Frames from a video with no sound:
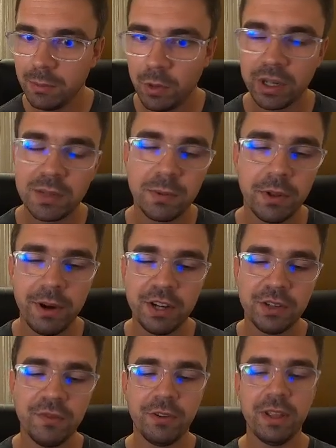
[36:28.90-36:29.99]
more
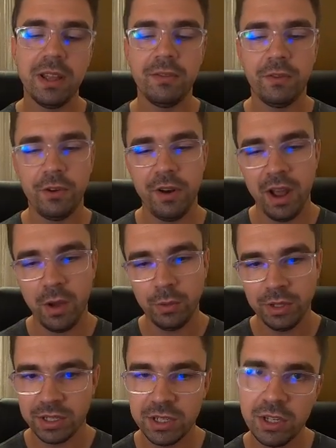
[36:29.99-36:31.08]
exploration for that. For now,
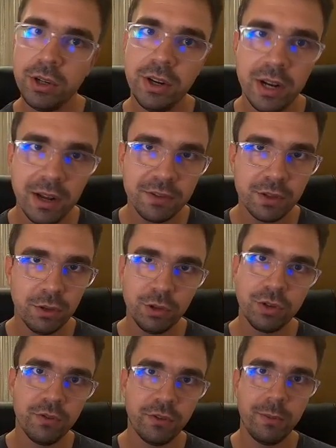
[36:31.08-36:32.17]
this is good enough
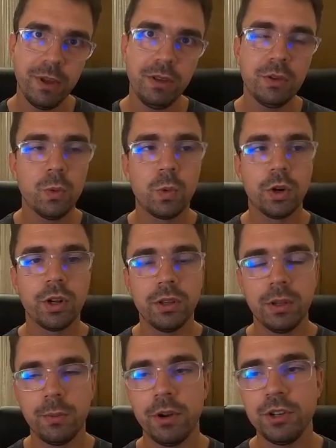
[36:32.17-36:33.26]
solution for me to work on
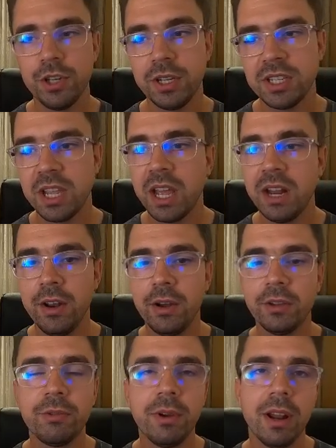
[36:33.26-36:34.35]
the projects and
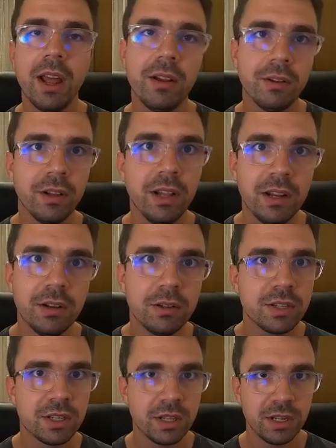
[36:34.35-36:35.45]
not rely on
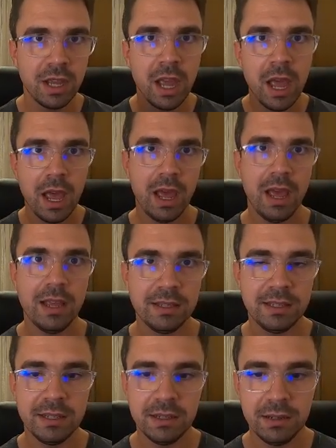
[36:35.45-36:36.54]
Linux
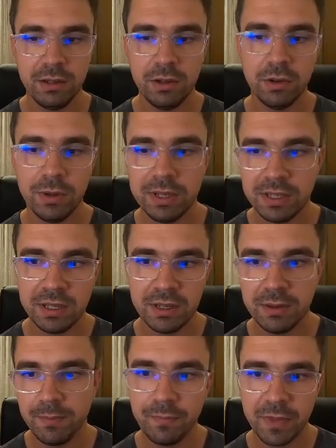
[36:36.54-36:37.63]
as
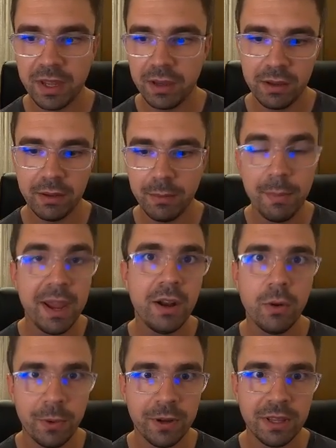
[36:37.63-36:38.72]
a main
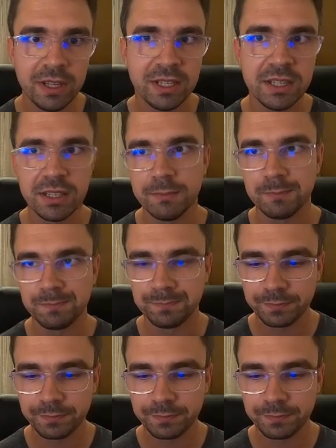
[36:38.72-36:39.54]
operating system.